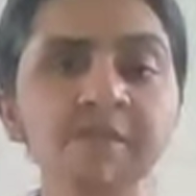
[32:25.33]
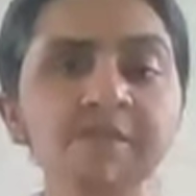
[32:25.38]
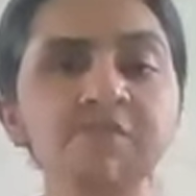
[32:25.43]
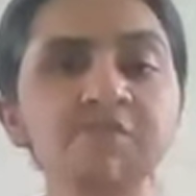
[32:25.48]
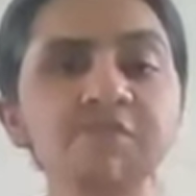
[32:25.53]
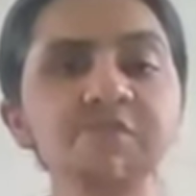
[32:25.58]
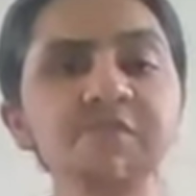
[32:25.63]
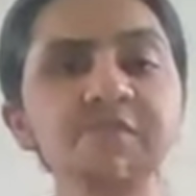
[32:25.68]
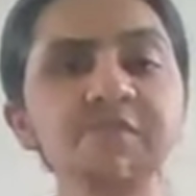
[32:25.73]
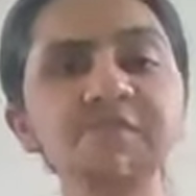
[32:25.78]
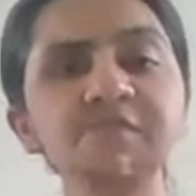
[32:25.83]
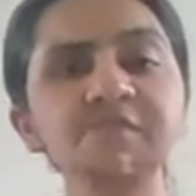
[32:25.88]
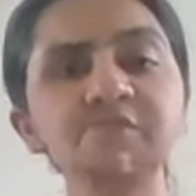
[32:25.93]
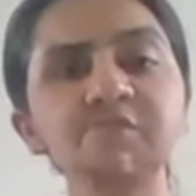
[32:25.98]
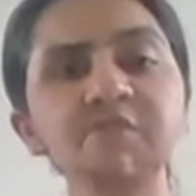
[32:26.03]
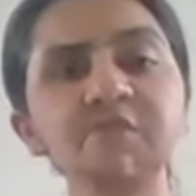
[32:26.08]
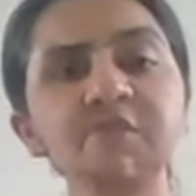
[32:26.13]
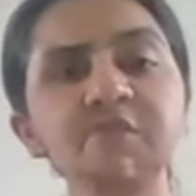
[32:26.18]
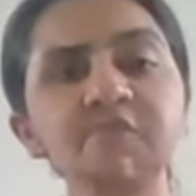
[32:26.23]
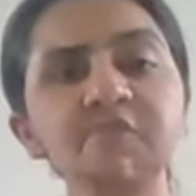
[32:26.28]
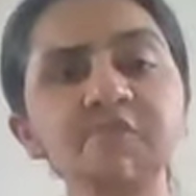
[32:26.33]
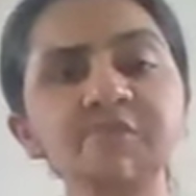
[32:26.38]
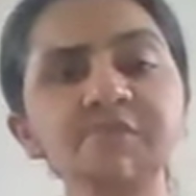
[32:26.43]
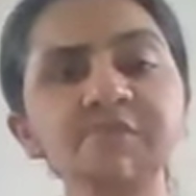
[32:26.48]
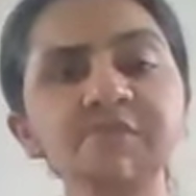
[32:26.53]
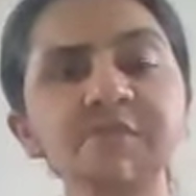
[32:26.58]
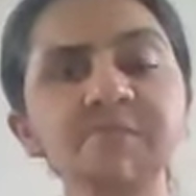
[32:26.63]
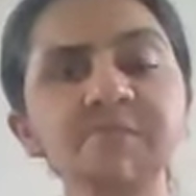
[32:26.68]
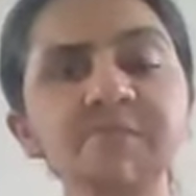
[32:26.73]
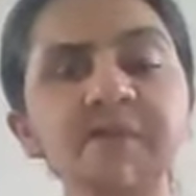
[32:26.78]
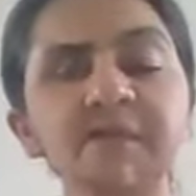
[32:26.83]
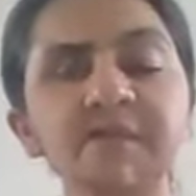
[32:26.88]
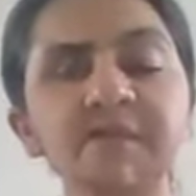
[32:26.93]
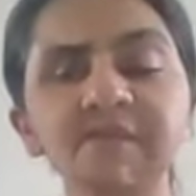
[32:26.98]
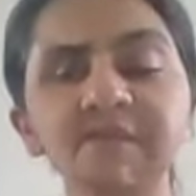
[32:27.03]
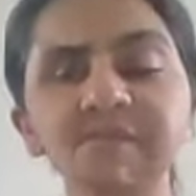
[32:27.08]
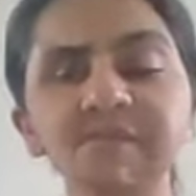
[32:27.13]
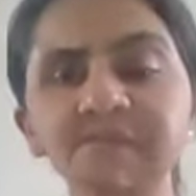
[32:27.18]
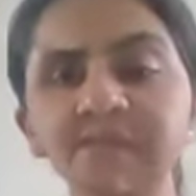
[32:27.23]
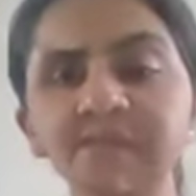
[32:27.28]
So, just to give you some
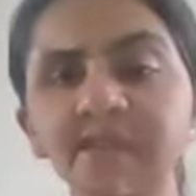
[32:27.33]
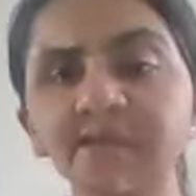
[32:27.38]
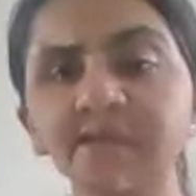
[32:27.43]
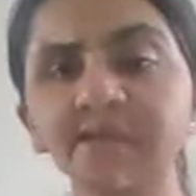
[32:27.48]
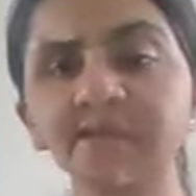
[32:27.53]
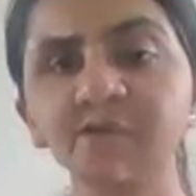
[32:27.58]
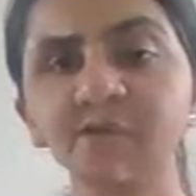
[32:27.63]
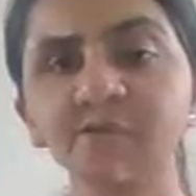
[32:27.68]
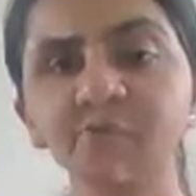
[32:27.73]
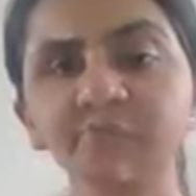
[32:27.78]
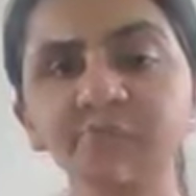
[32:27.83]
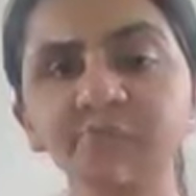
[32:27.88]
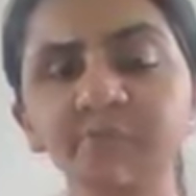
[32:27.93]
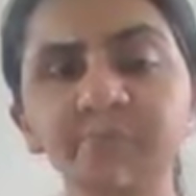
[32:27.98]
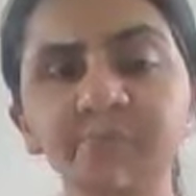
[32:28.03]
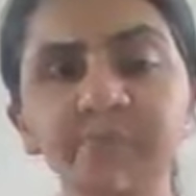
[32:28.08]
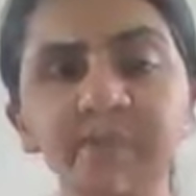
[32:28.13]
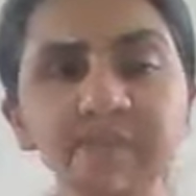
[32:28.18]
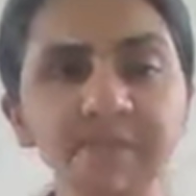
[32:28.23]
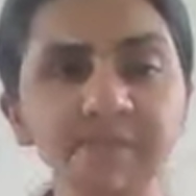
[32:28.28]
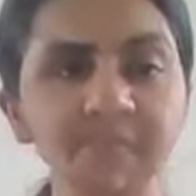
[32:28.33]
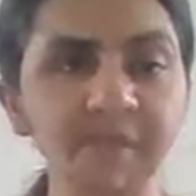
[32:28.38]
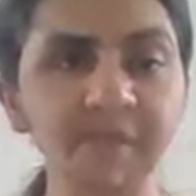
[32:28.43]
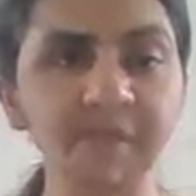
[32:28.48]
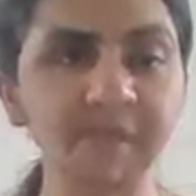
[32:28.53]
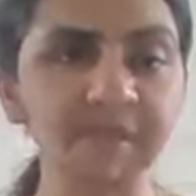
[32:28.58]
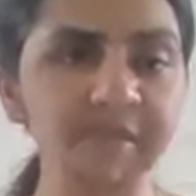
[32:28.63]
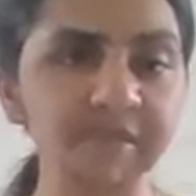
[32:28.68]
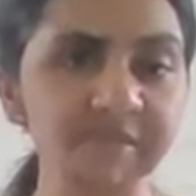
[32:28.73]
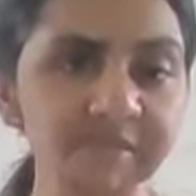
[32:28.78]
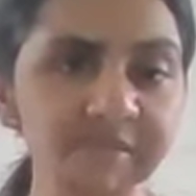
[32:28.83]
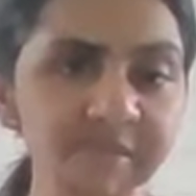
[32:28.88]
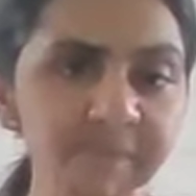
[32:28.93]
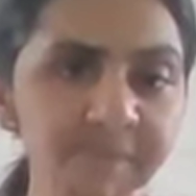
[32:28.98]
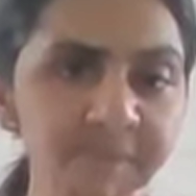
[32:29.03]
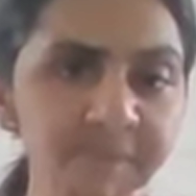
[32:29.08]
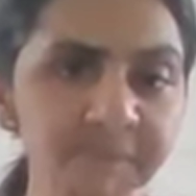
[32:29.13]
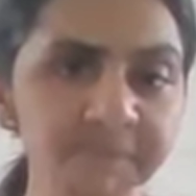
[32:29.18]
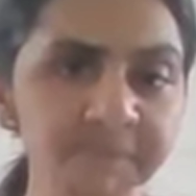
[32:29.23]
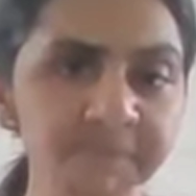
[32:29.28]
understanding of the breath mechanism,